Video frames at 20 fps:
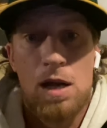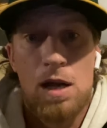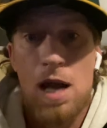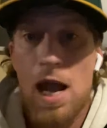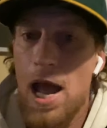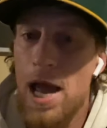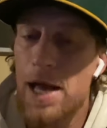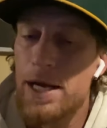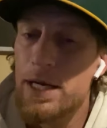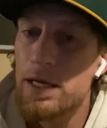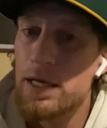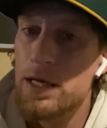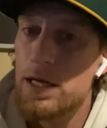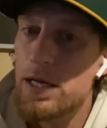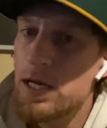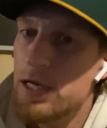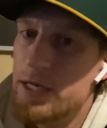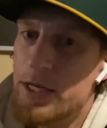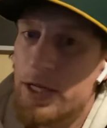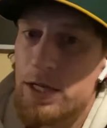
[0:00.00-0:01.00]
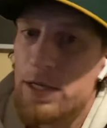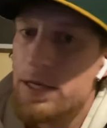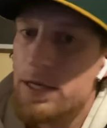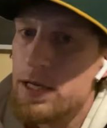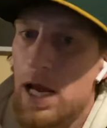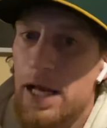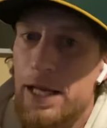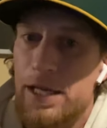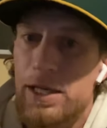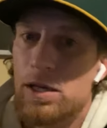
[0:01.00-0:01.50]
And it's just
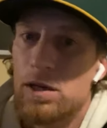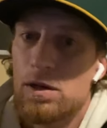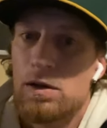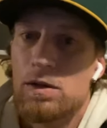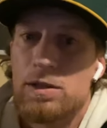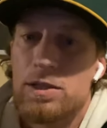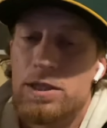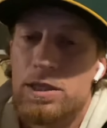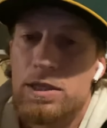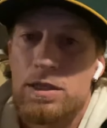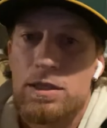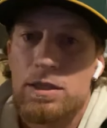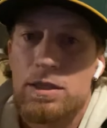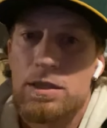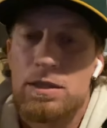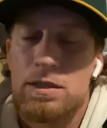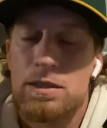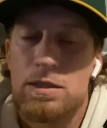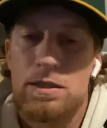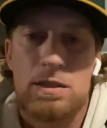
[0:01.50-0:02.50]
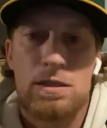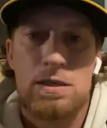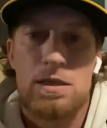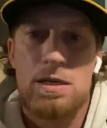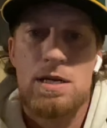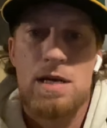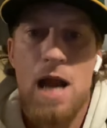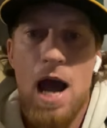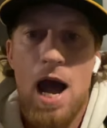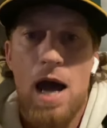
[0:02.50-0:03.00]
like you're just
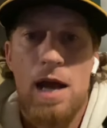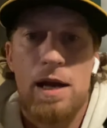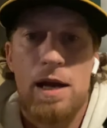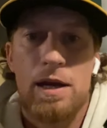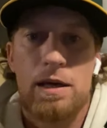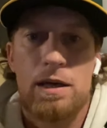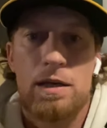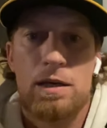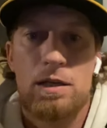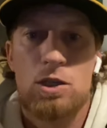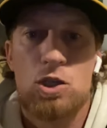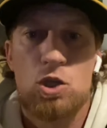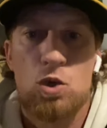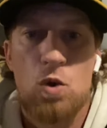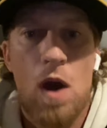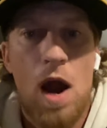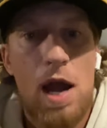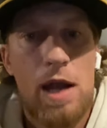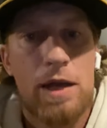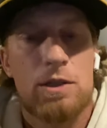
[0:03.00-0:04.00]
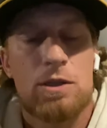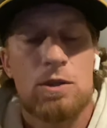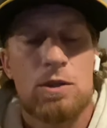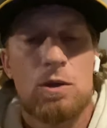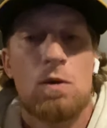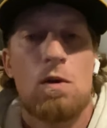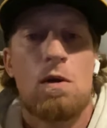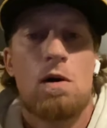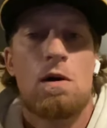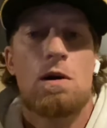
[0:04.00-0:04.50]
not trying so
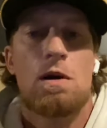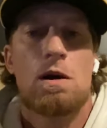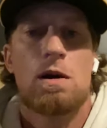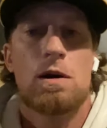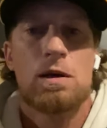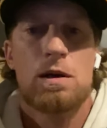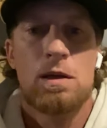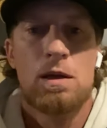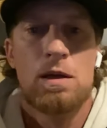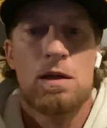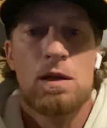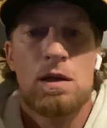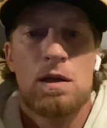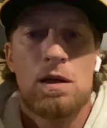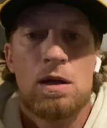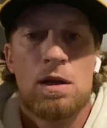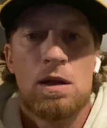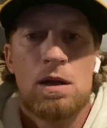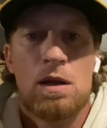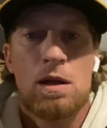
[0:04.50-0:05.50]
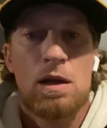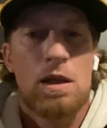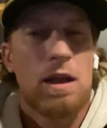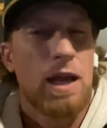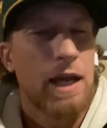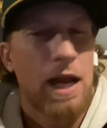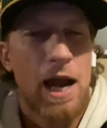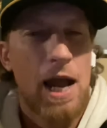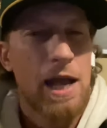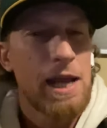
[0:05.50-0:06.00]
hard.
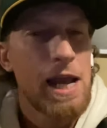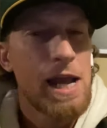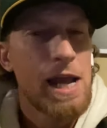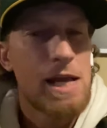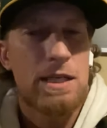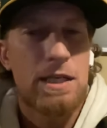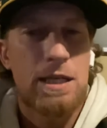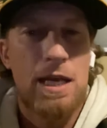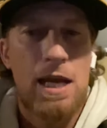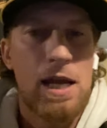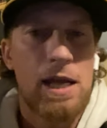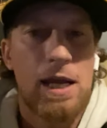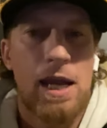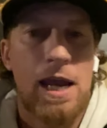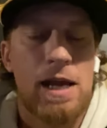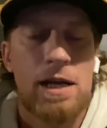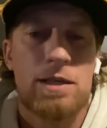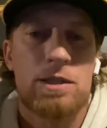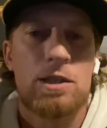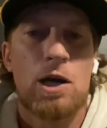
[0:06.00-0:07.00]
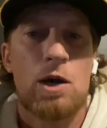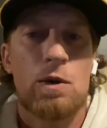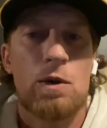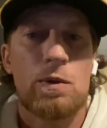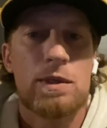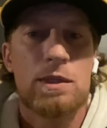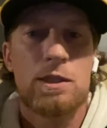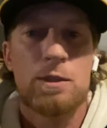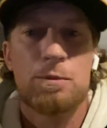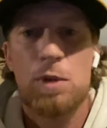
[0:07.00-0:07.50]
Like, and I can't stand Candace
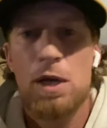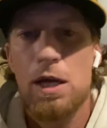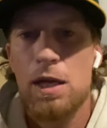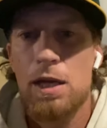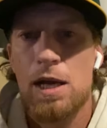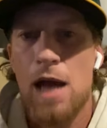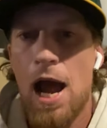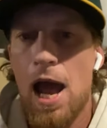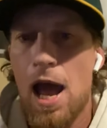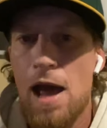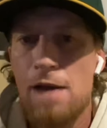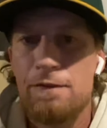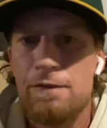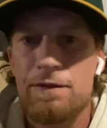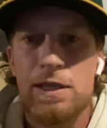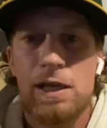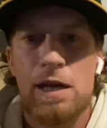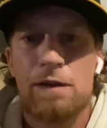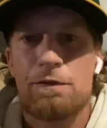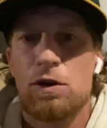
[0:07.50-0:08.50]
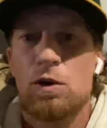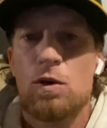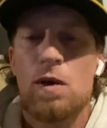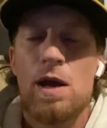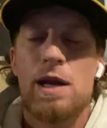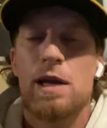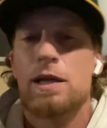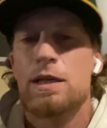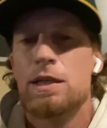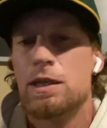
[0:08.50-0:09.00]
Owens, but I have to give her
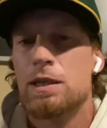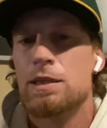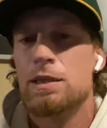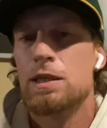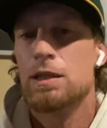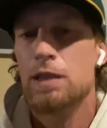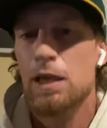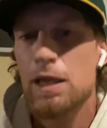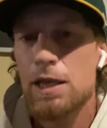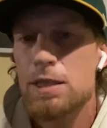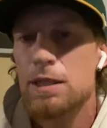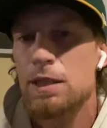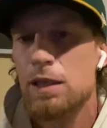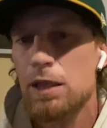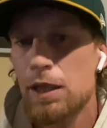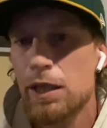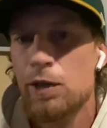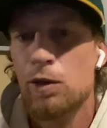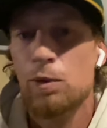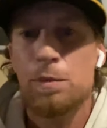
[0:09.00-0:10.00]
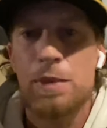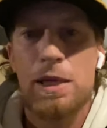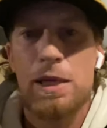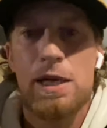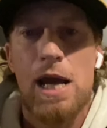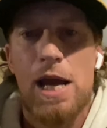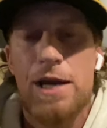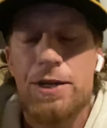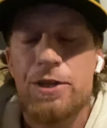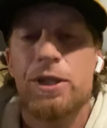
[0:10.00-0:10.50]
credit because she's at least a little bit
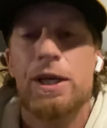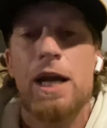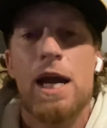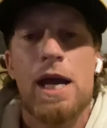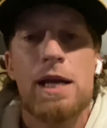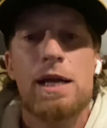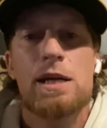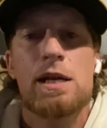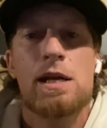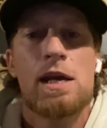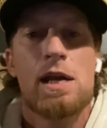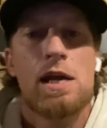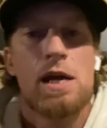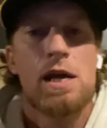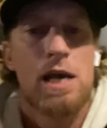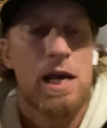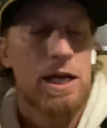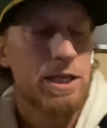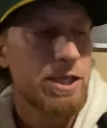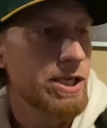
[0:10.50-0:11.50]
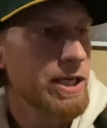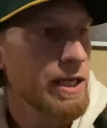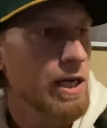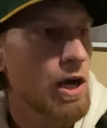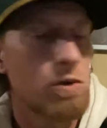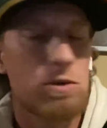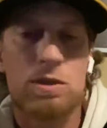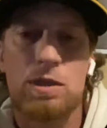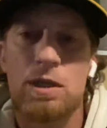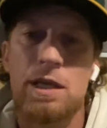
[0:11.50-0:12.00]
educated. And she
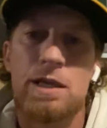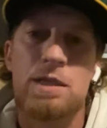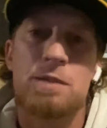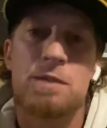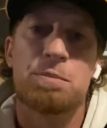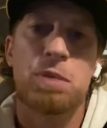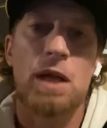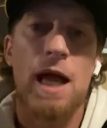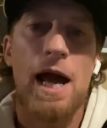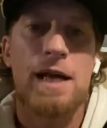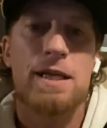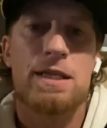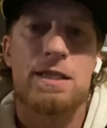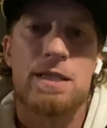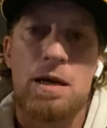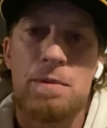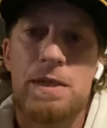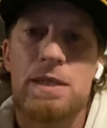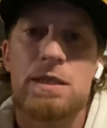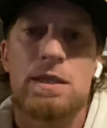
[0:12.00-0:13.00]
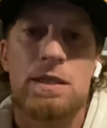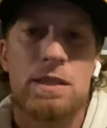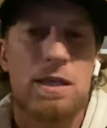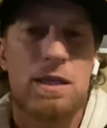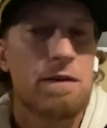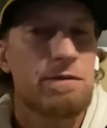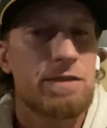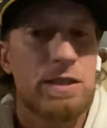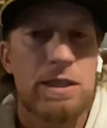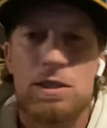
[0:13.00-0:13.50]
goes to these black summits and
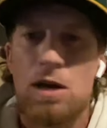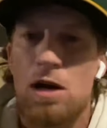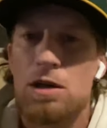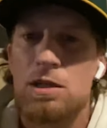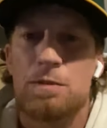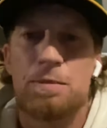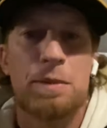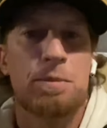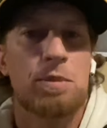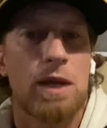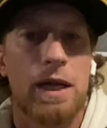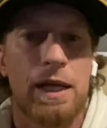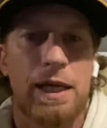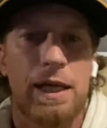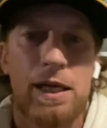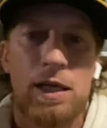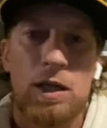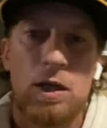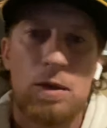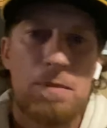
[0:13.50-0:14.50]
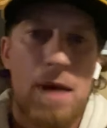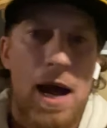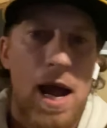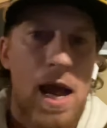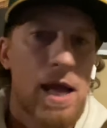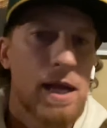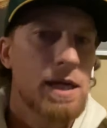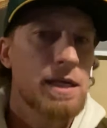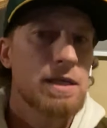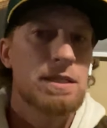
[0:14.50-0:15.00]
stuff. She talks to people like Killer
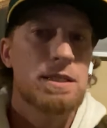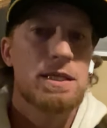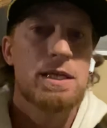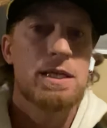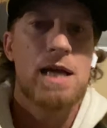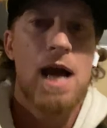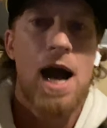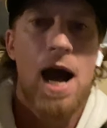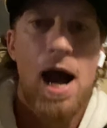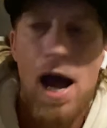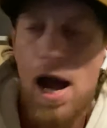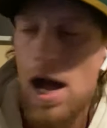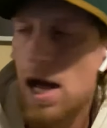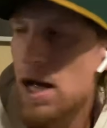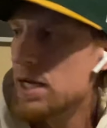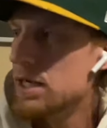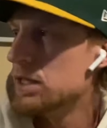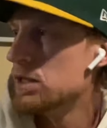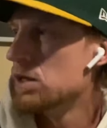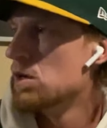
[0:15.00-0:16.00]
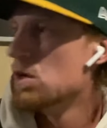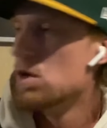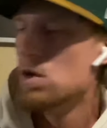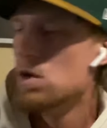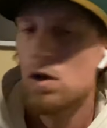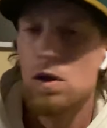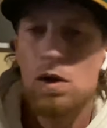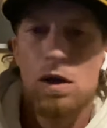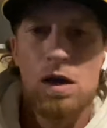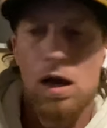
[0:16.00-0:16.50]
Mike and T.I.
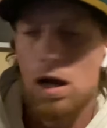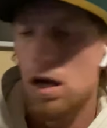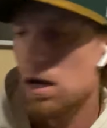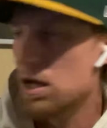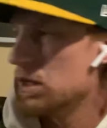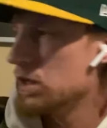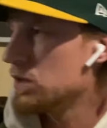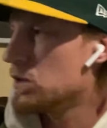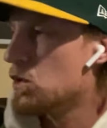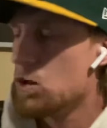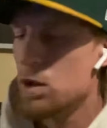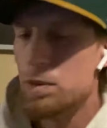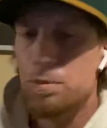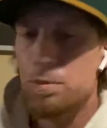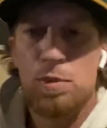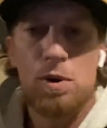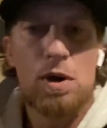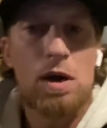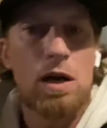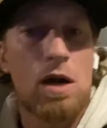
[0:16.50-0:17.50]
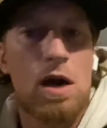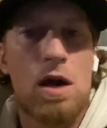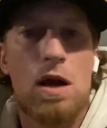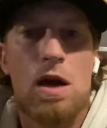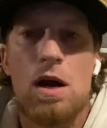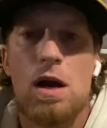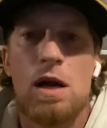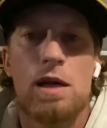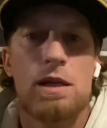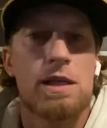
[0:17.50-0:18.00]
and Cory
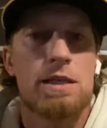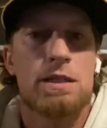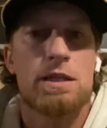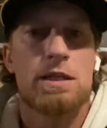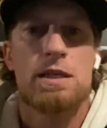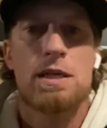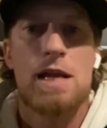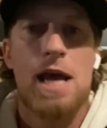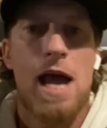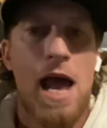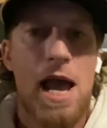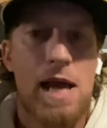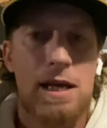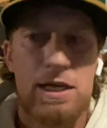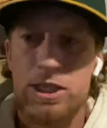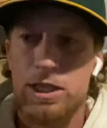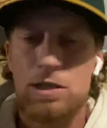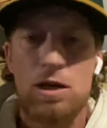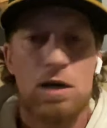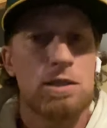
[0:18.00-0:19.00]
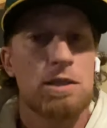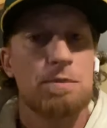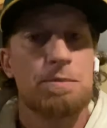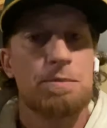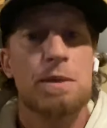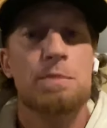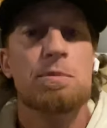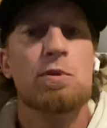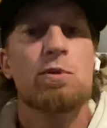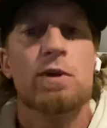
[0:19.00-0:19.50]
Booker and this and that. And she talks to
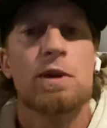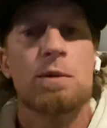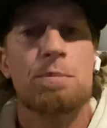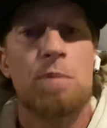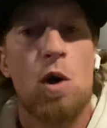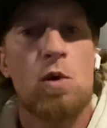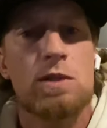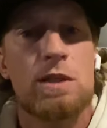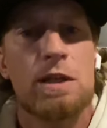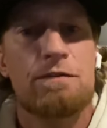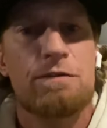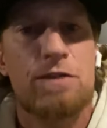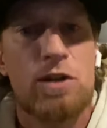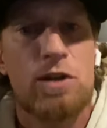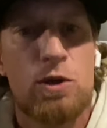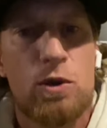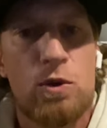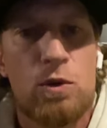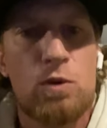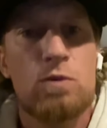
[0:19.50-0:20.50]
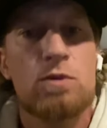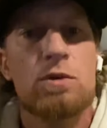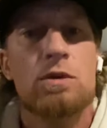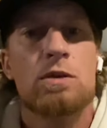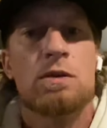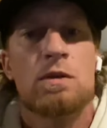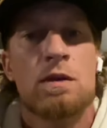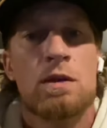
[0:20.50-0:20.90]
people with opposing views.